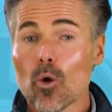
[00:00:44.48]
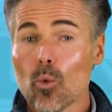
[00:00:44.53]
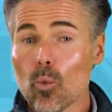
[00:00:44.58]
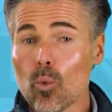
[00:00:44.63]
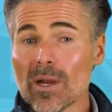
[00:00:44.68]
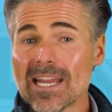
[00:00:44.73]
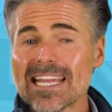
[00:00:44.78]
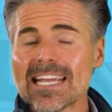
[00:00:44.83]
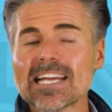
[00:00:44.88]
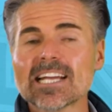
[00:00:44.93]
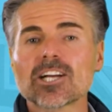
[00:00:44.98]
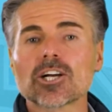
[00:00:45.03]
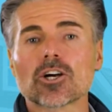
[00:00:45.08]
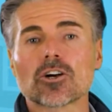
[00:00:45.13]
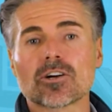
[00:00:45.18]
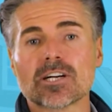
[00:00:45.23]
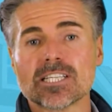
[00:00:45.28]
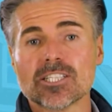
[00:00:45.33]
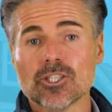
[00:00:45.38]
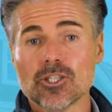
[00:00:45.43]
We
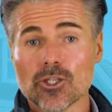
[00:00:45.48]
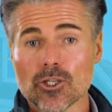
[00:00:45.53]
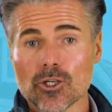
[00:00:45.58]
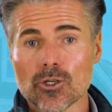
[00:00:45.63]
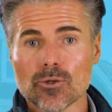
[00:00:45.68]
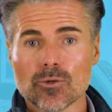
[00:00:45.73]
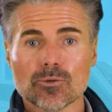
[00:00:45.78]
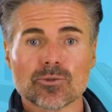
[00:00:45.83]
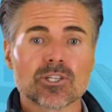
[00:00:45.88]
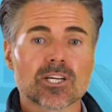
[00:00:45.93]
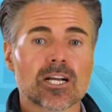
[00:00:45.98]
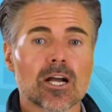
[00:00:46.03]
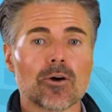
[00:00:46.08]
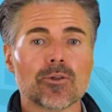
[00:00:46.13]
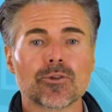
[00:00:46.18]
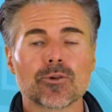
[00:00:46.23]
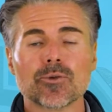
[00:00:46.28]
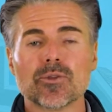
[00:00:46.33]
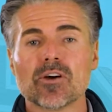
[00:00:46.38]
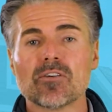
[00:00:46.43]
encourage you to go
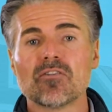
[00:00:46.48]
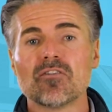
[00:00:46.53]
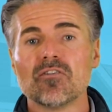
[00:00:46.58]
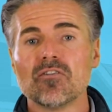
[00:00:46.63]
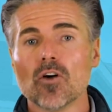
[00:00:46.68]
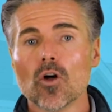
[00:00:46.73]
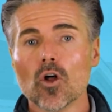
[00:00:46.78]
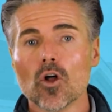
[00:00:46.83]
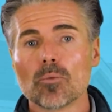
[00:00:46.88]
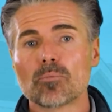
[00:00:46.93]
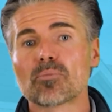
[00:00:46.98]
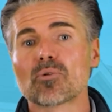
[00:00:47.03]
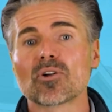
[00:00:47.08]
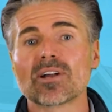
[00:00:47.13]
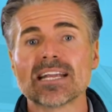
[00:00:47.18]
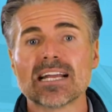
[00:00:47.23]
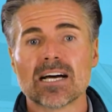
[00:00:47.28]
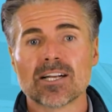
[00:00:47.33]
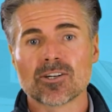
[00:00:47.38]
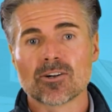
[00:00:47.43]
through the full
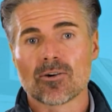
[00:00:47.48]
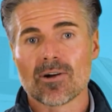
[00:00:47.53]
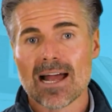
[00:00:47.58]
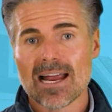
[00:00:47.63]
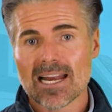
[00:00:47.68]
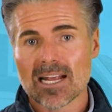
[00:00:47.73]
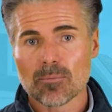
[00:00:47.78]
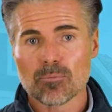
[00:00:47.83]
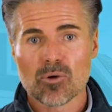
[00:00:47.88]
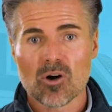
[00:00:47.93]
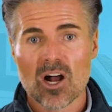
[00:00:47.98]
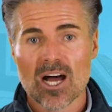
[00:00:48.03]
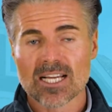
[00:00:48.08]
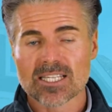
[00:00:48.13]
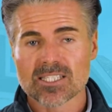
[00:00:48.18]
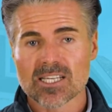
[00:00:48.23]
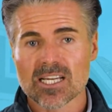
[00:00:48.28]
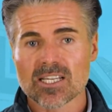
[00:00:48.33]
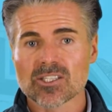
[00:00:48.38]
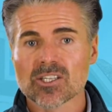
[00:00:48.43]
pre-underwriting
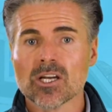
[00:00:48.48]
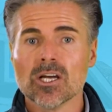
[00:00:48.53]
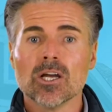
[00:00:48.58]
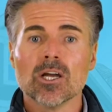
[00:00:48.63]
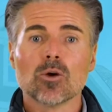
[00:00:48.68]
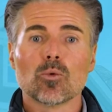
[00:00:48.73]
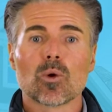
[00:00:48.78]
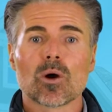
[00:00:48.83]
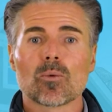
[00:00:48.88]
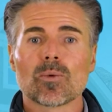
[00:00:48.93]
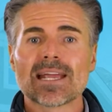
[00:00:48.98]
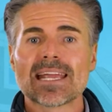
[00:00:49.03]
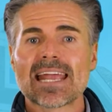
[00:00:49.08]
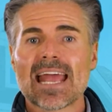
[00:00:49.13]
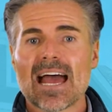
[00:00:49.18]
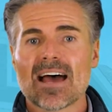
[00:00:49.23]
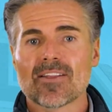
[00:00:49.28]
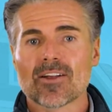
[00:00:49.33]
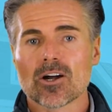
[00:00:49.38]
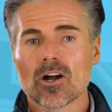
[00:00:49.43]
process where we
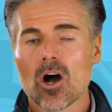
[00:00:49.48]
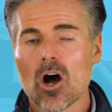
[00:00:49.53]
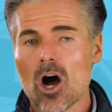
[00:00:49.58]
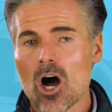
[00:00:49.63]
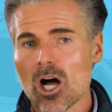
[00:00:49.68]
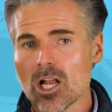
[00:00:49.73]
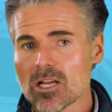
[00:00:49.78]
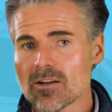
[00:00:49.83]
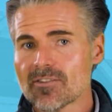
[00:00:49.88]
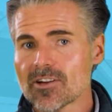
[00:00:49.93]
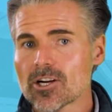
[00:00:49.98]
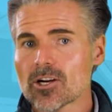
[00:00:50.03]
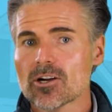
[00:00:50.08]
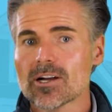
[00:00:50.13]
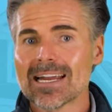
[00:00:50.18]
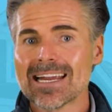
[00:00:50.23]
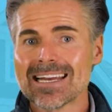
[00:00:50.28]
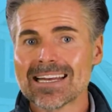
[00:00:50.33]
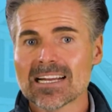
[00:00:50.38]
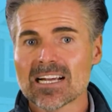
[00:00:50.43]
gather all of your
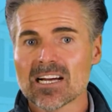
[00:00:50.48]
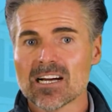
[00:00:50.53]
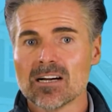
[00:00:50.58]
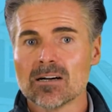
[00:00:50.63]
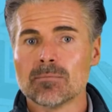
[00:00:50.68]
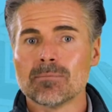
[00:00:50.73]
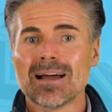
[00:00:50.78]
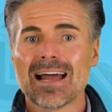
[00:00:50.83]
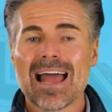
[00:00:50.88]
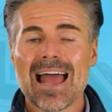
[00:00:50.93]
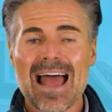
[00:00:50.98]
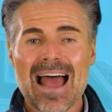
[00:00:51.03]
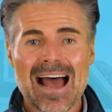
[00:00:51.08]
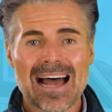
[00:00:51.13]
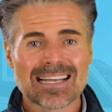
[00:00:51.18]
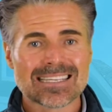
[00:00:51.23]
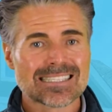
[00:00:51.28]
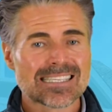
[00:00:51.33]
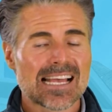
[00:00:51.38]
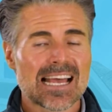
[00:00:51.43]
income,
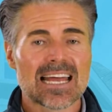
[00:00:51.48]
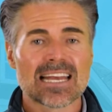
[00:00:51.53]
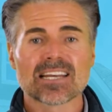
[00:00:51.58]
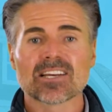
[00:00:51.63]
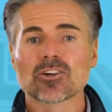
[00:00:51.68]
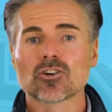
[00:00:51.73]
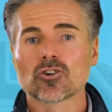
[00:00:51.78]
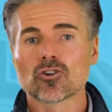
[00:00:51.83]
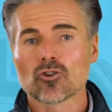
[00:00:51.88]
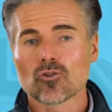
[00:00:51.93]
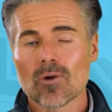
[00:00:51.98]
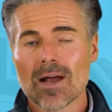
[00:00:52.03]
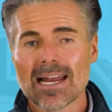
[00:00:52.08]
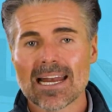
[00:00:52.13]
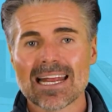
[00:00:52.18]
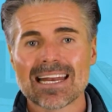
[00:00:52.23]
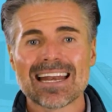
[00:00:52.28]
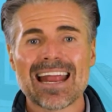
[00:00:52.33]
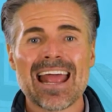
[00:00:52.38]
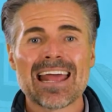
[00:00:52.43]
asset,
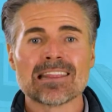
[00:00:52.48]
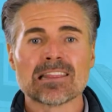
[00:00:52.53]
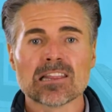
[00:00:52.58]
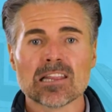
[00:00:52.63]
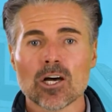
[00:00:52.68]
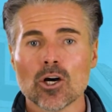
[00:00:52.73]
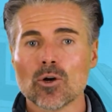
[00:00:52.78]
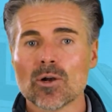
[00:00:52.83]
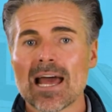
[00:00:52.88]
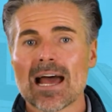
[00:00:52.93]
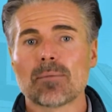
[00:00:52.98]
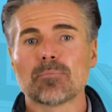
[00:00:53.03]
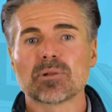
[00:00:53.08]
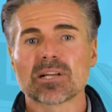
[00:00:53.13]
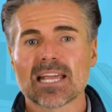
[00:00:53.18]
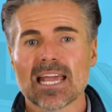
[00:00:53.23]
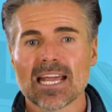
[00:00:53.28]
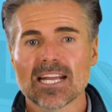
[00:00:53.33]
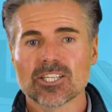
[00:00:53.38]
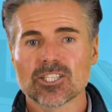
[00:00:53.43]
credit, and loan
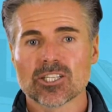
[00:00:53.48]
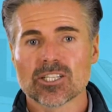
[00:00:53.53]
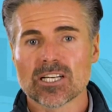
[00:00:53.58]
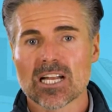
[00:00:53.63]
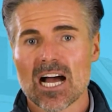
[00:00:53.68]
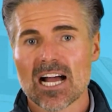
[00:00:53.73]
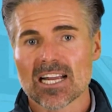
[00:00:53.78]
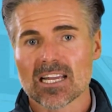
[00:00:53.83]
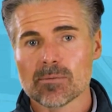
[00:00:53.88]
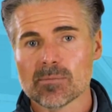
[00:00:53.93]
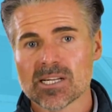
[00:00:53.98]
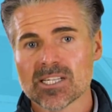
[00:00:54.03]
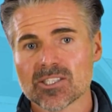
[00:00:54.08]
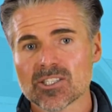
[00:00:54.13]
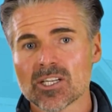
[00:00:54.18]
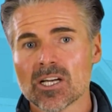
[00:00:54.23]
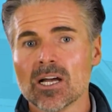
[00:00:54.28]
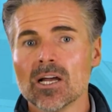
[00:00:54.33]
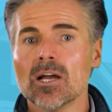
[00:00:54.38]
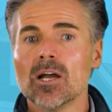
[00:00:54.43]
application
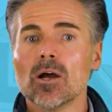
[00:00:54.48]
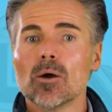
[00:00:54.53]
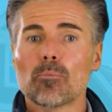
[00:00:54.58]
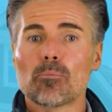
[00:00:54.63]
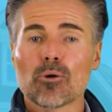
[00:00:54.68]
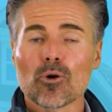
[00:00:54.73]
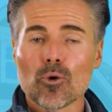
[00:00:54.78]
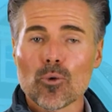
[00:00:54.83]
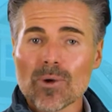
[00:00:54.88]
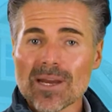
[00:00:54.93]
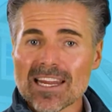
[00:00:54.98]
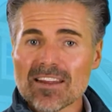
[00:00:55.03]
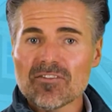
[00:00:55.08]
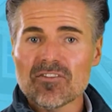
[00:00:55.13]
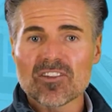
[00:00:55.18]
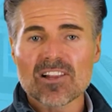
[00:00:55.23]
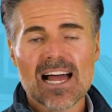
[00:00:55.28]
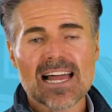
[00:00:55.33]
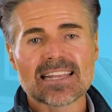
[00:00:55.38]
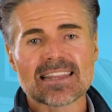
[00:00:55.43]
documents,
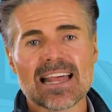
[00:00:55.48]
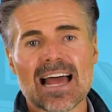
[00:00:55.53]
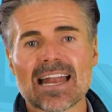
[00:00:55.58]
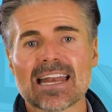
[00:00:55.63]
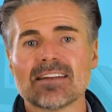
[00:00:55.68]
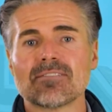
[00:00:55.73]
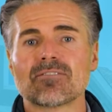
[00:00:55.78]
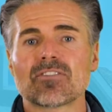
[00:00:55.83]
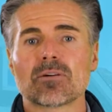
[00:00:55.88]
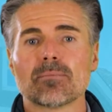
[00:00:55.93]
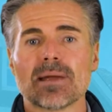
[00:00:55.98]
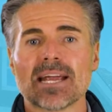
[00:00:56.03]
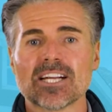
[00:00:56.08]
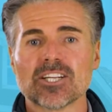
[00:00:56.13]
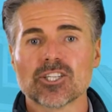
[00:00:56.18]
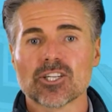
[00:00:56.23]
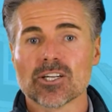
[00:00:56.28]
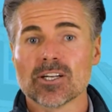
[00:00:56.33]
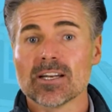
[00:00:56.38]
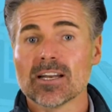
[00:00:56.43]
pre-flight that
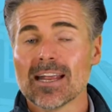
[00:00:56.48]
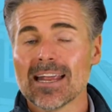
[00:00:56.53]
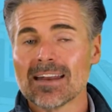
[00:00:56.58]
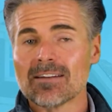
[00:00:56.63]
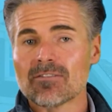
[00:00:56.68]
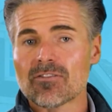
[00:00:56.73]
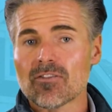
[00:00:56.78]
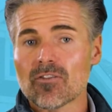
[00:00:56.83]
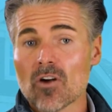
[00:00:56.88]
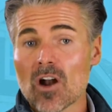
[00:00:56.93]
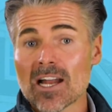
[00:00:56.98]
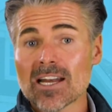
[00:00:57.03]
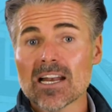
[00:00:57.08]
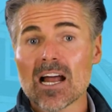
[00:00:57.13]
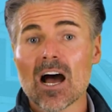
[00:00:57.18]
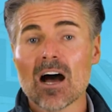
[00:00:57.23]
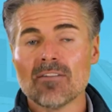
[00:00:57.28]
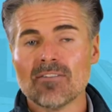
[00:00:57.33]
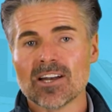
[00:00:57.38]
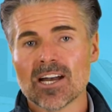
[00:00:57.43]
information in front
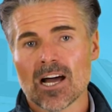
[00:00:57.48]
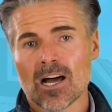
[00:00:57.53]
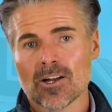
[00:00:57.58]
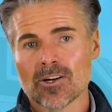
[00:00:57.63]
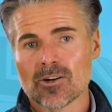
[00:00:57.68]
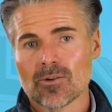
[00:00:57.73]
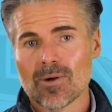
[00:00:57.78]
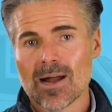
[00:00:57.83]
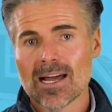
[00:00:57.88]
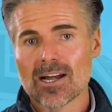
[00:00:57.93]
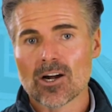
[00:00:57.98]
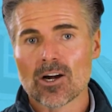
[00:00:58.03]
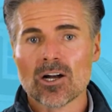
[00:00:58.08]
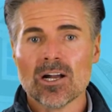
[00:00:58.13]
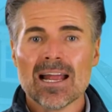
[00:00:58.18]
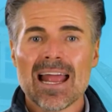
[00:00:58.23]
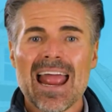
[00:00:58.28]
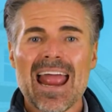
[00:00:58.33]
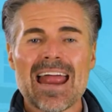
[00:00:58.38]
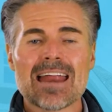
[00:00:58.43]
of an underwriter,
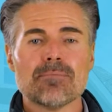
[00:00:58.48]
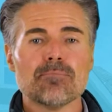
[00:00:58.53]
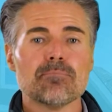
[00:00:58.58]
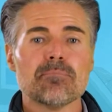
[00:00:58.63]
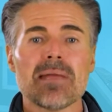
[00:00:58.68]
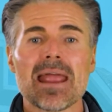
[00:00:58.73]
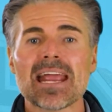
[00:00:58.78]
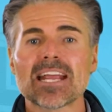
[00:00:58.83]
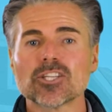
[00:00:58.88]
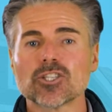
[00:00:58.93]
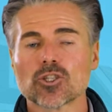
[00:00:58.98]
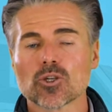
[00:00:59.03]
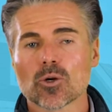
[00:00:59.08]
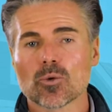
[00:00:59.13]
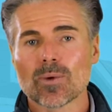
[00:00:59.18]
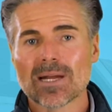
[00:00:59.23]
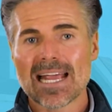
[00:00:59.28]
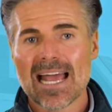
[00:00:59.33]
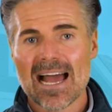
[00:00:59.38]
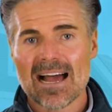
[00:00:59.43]
and make sure
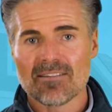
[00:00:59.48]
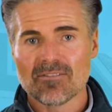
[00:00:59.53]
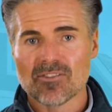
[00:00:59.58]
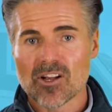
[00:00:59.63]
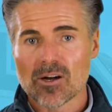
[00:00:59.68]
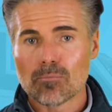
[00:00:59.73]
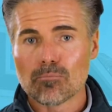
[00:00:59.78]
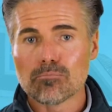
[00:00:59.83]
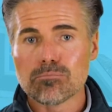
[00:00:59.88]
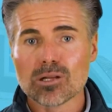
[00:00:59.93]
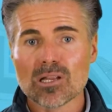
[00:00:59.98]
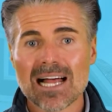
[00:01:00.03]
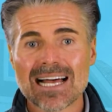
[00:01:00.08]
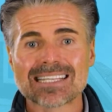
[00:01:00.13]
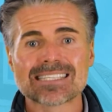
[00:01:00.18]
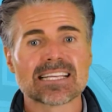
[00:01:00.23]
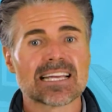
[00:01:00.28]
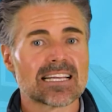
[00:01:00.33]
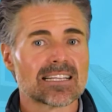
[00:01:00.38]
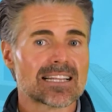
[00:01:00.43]
we have their
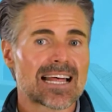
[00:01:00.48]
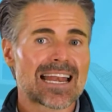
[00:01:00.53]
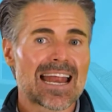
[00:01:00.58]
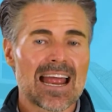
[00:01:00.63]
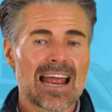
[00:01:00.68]
blessing that